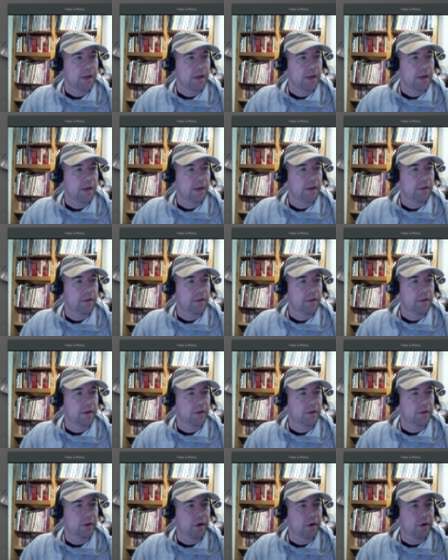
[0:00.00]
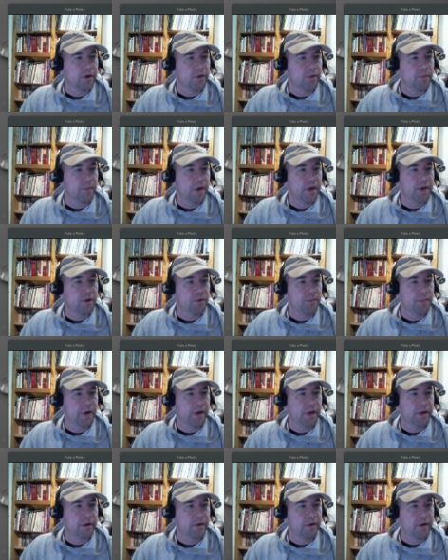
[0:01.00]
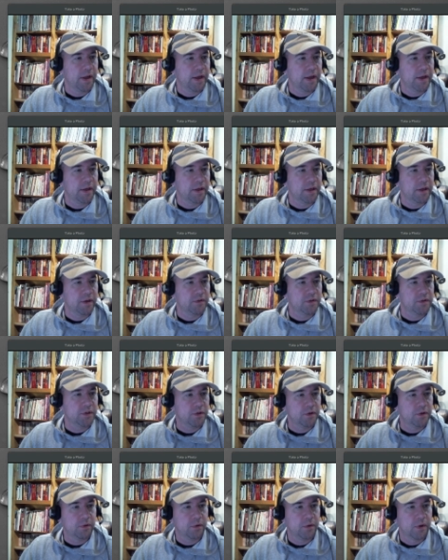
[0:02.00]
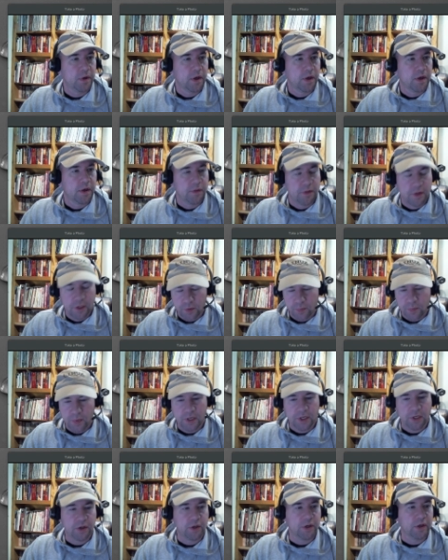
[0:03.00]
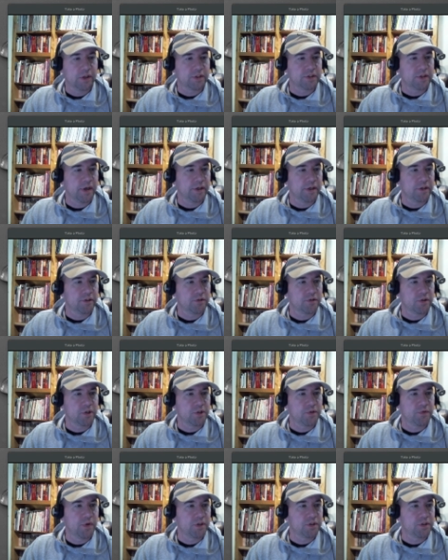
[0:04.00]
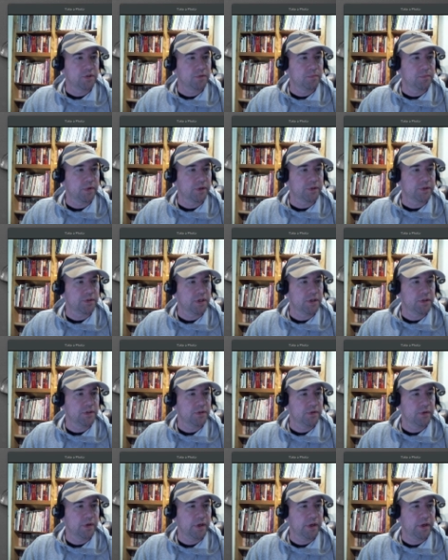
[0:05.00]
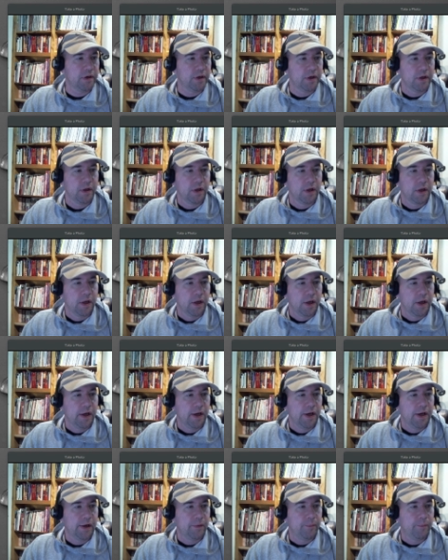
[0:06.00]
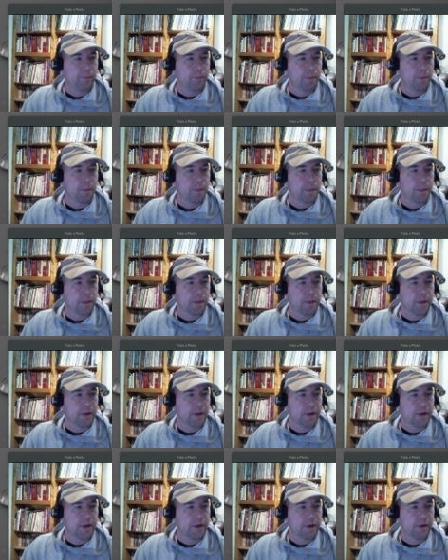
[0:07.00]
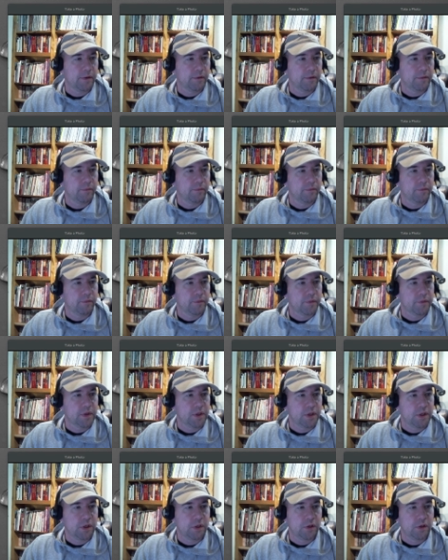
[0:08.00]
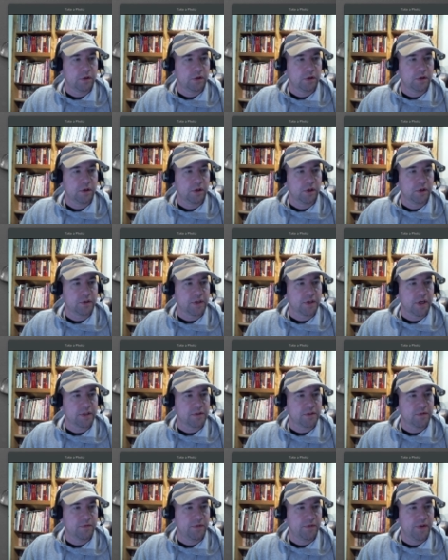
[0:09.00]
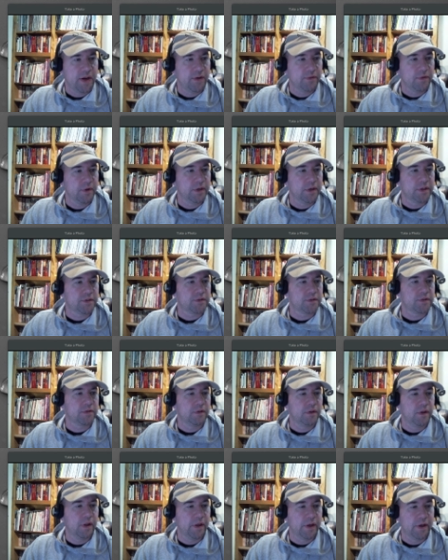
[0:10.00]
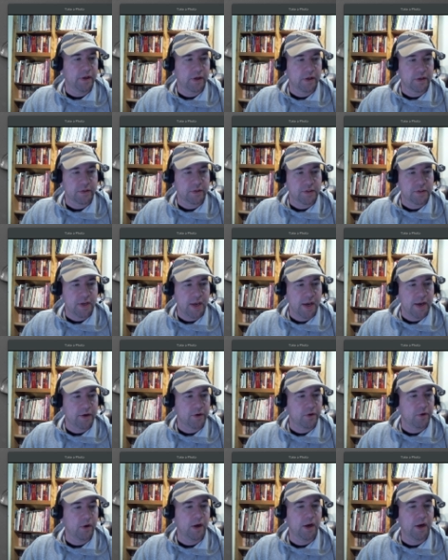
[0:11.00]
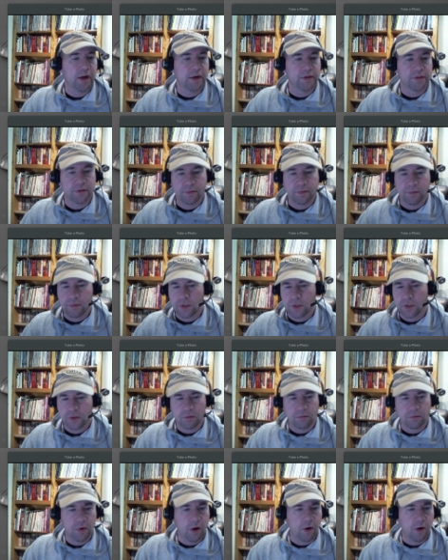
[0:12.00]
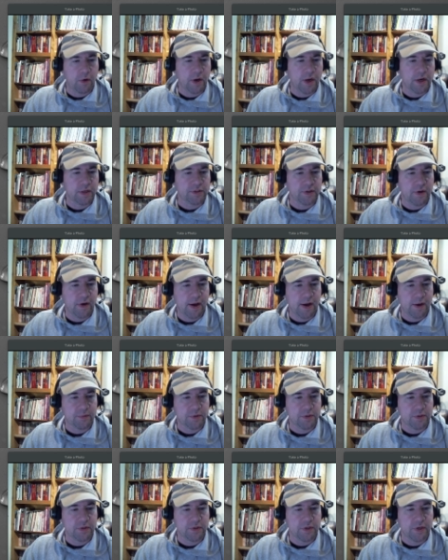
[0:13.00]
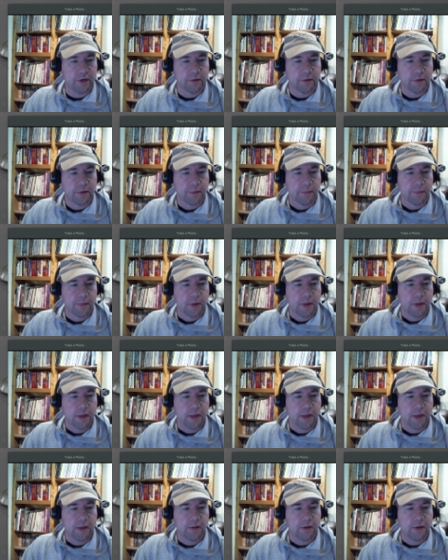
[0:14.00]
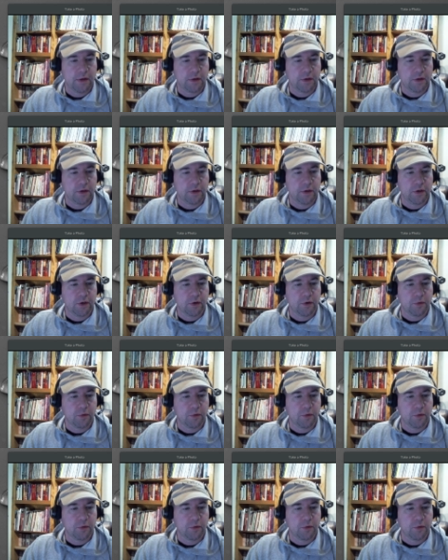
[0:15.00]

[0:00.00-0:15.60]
and then click on the menu button and it gives you this menu here. It's got a search function built into it. Um, uh, you can, you know, it's got some favorites, uh, it's categorized, just all kinds of options there. And then you can go to